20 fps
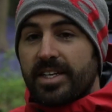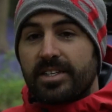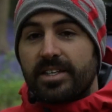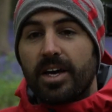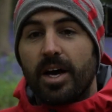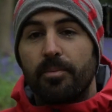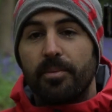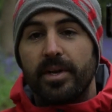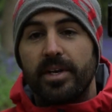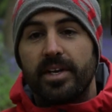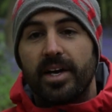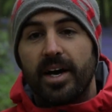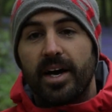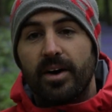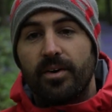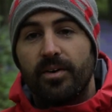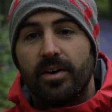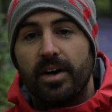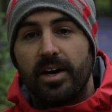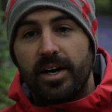is coming
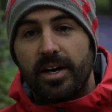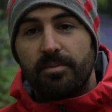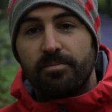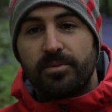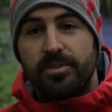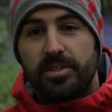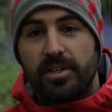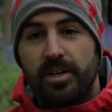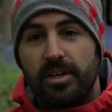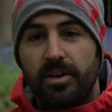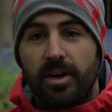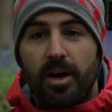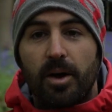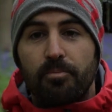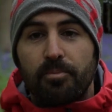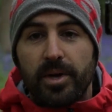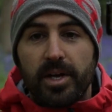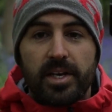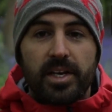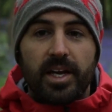now, so
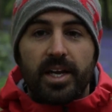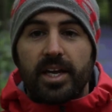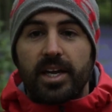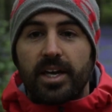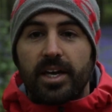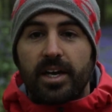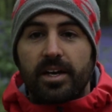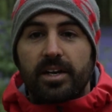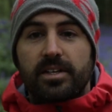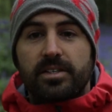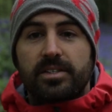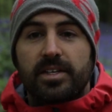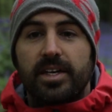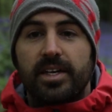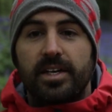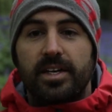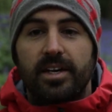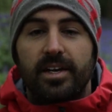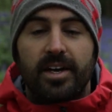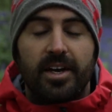me and Nicky are going to
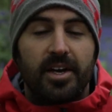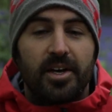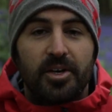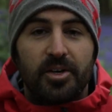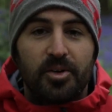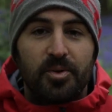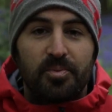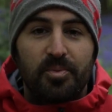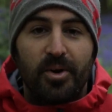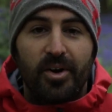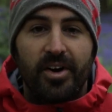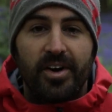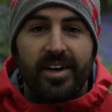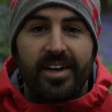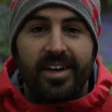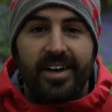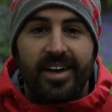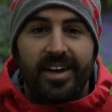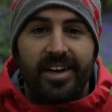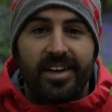say
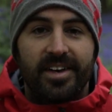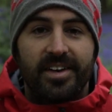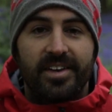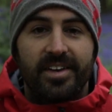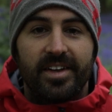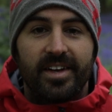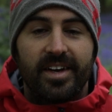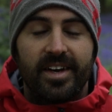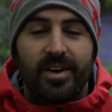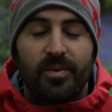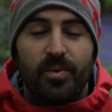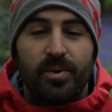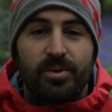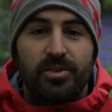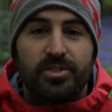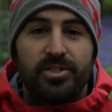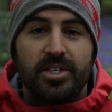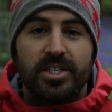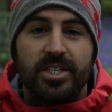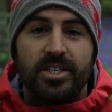goodbye, and we'll
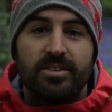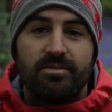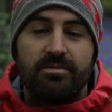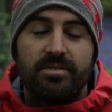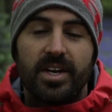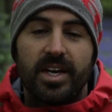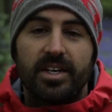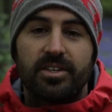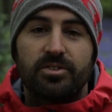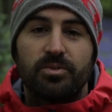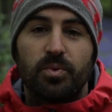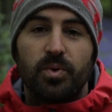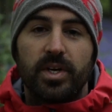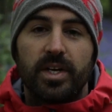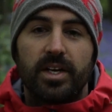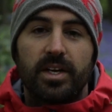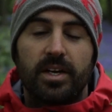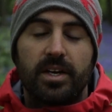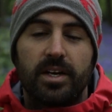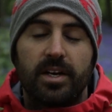see you next
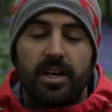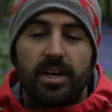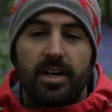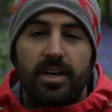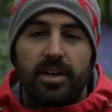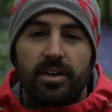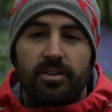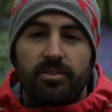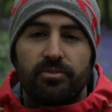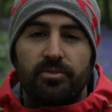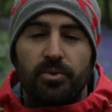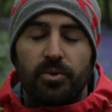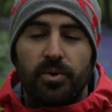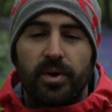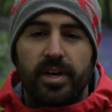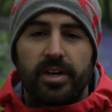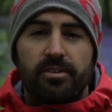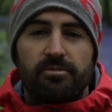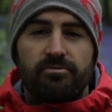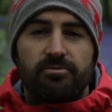week for
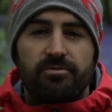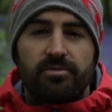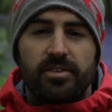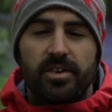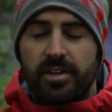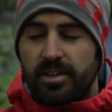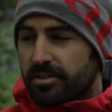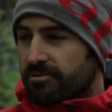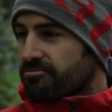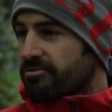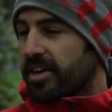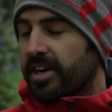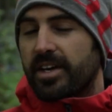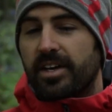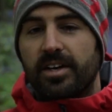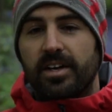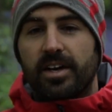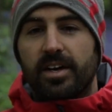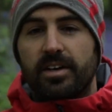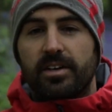another
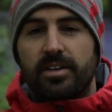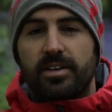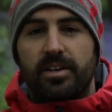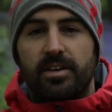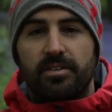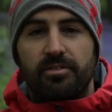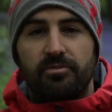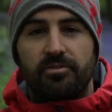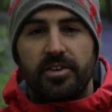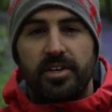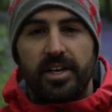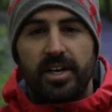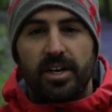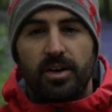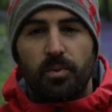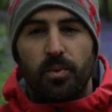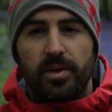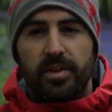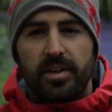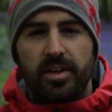regular
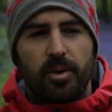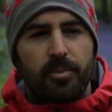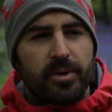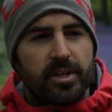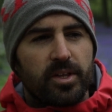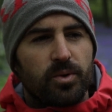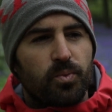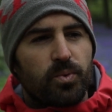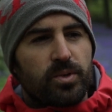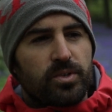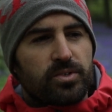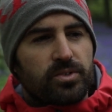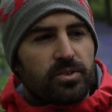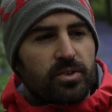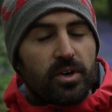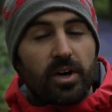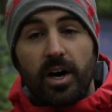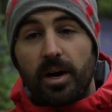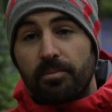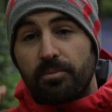video. Whether I'll be in the woods or
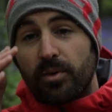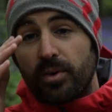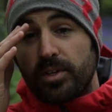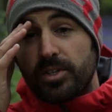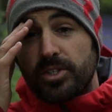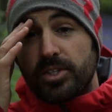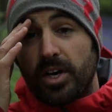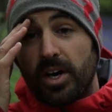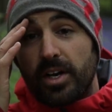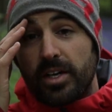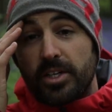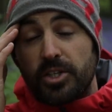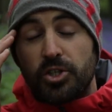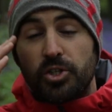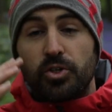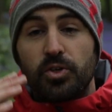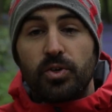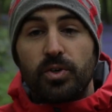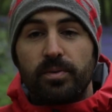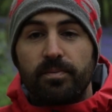not, I'm not entirely
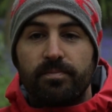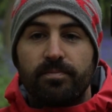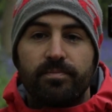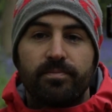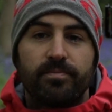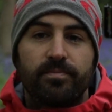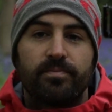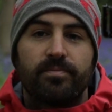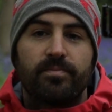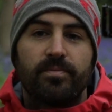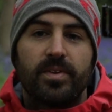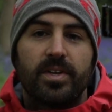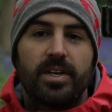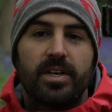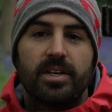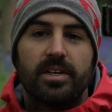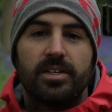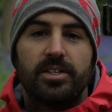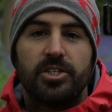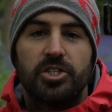sure.
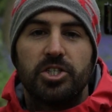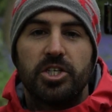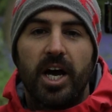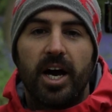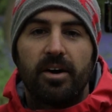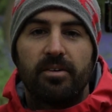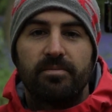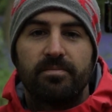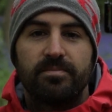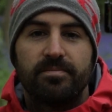Ciao.